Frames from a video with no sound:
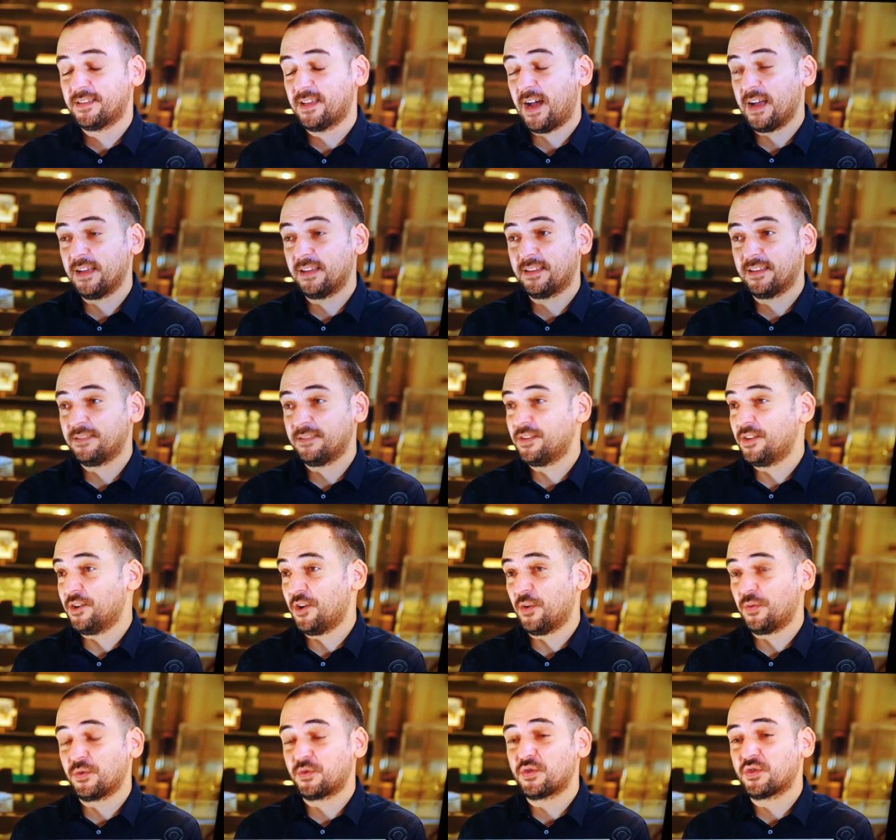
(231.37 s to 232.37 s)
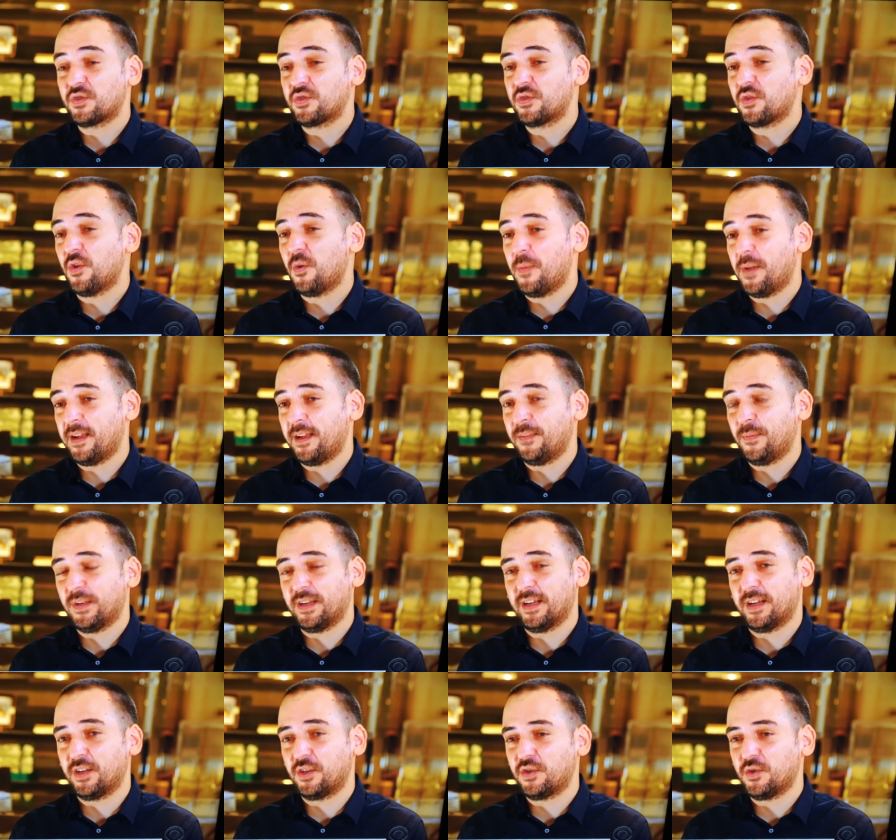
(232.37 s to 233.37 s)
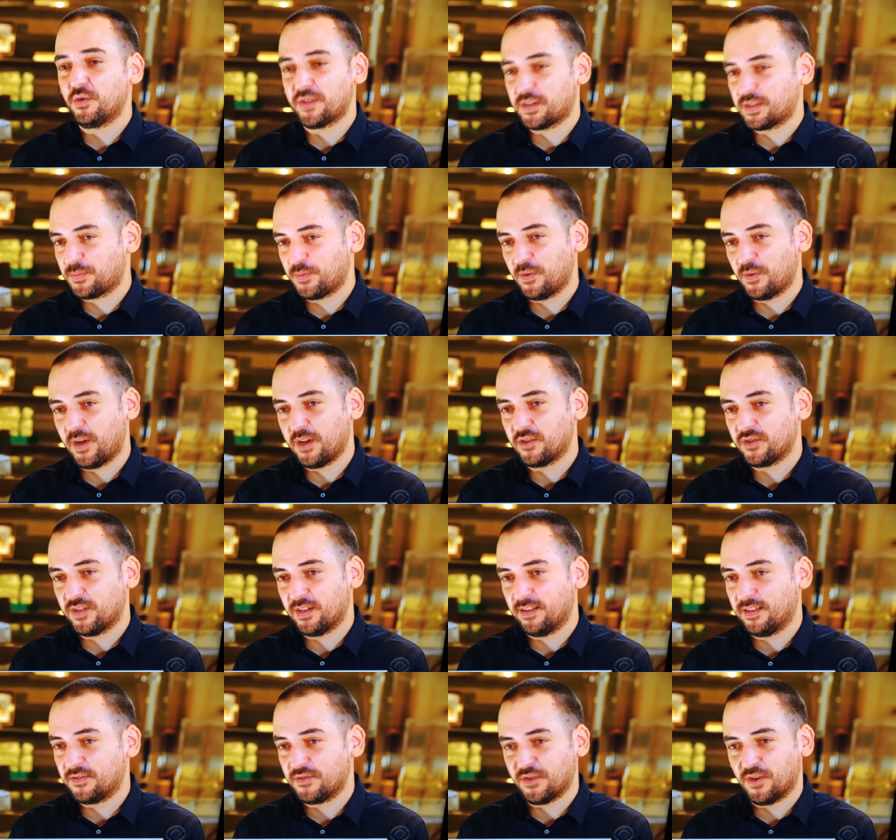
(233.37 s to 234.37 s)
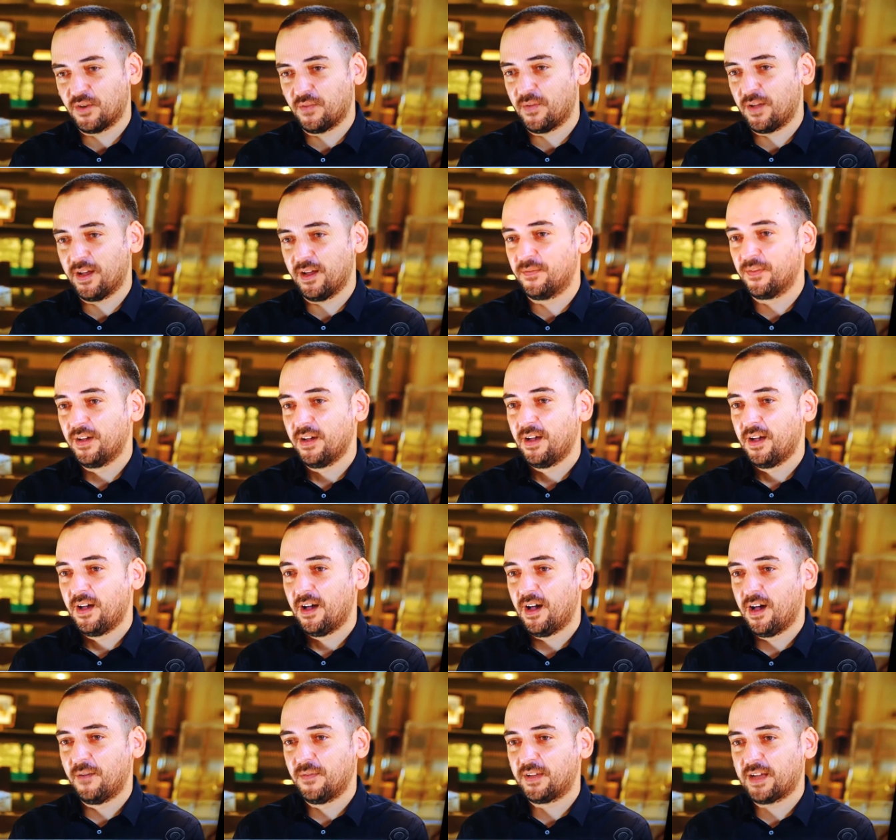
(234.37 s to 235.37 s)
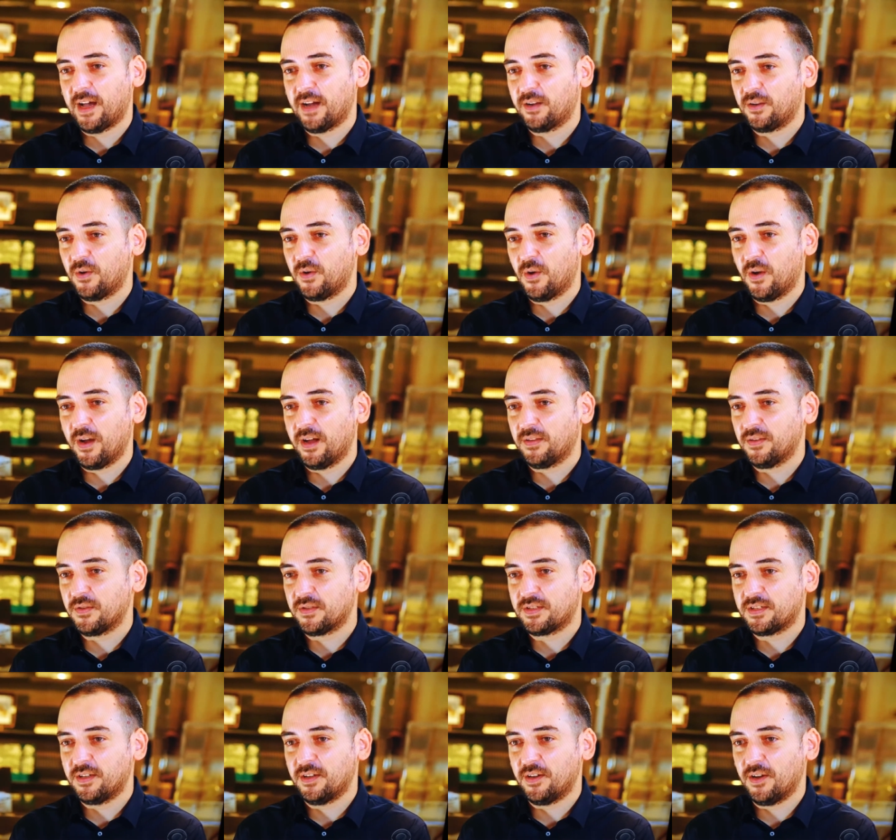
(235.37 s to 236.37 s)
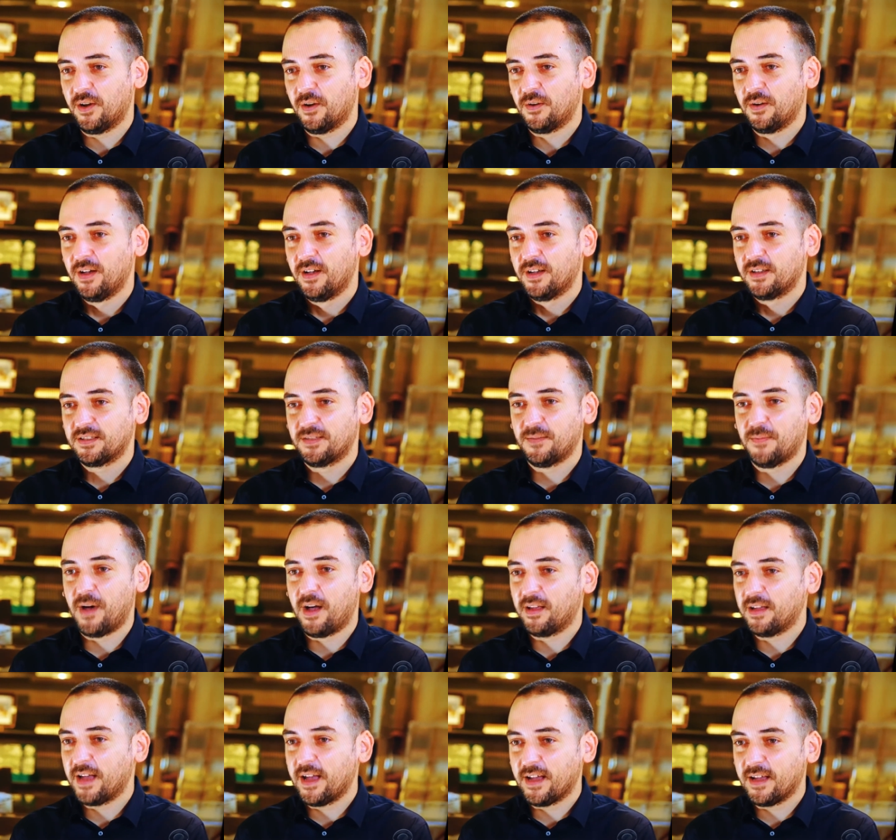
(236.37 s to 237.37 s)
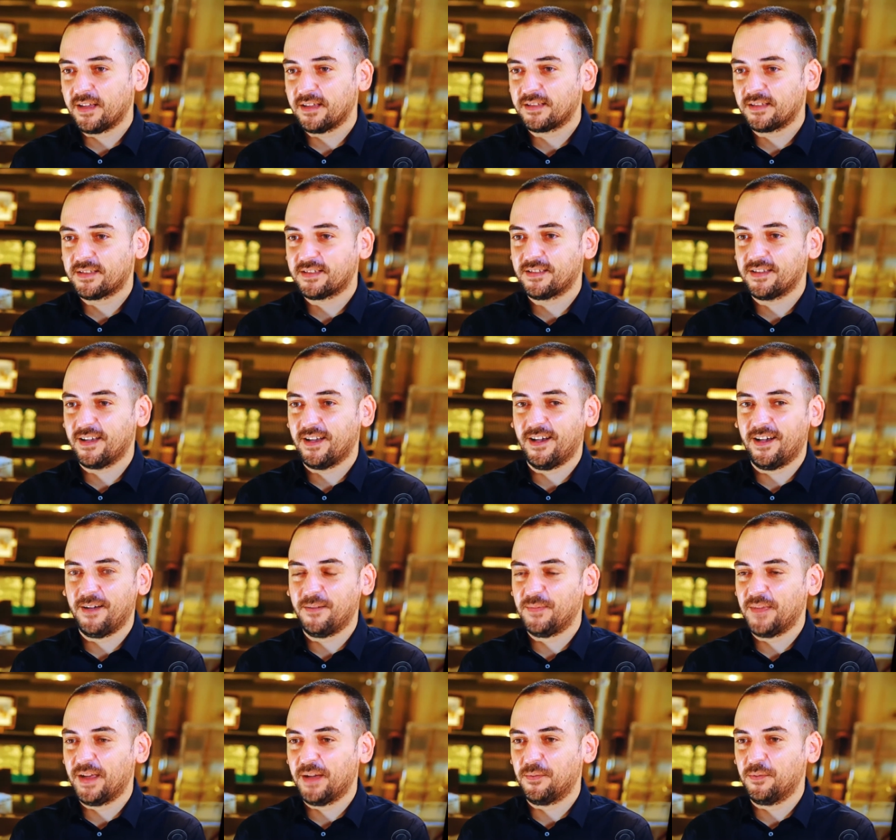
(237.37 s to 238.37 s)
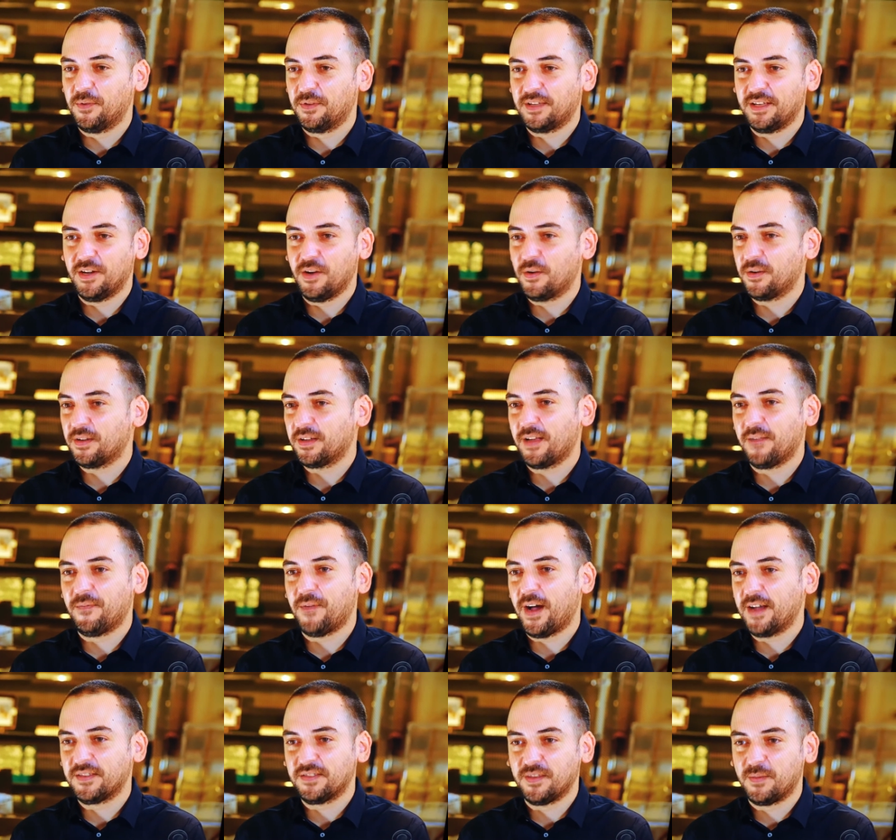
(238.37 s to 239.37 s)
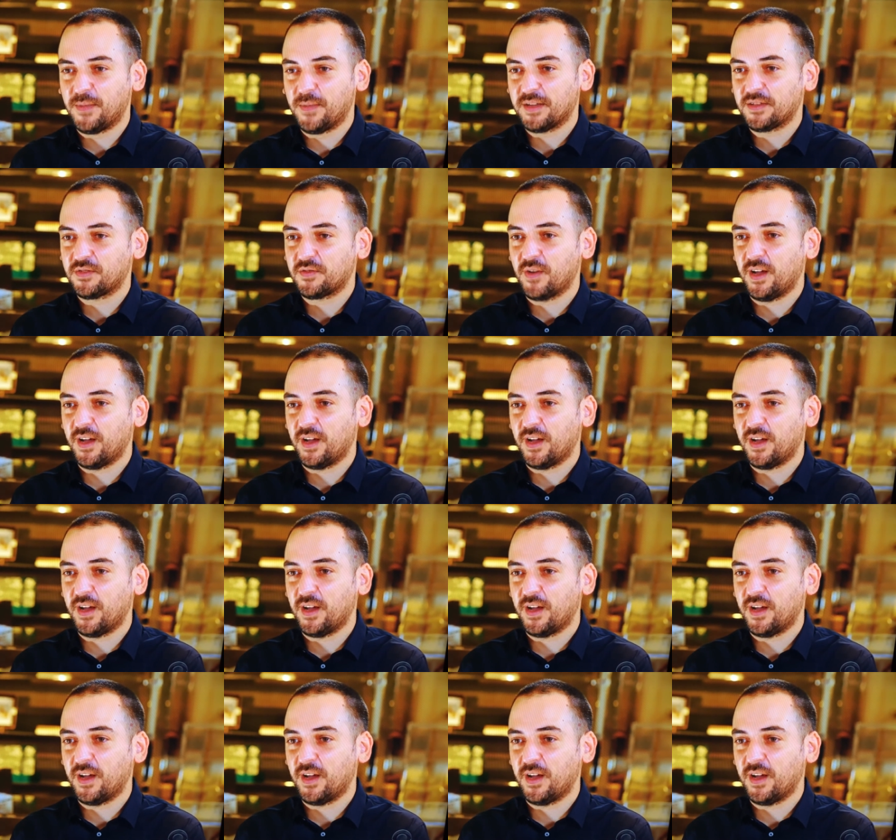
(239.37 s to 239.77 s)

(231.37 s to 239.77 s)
is, I, you know, there's so many. We did a huge exploration and survey of, of the category, and there's, you know, sommeliers um, that will, you know, advise on the best